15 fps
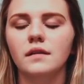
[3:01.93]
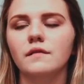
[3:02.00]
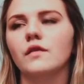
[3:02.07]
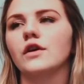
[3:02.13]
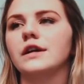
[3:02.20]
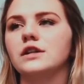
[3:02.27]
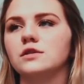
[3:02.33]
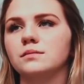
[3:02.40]

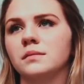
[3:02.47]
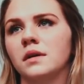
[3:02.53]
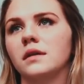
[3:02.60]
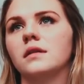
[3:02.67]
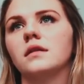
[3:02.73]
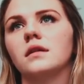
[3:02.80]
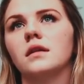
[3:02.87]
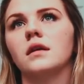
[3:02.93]
for each
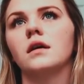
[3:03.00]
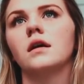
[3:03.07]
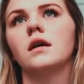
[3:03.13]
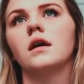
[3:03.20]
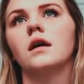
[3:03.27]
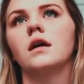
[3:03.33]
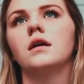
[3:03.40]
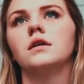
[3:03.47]
month.
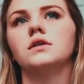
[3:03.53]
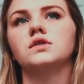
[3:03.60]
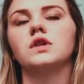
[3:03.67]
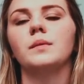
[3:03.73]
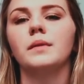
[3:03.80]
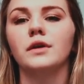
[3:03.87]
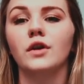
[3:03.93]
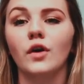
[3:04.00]
So
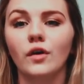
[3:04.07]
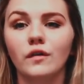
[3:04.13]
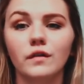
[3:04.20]
I'm gonna go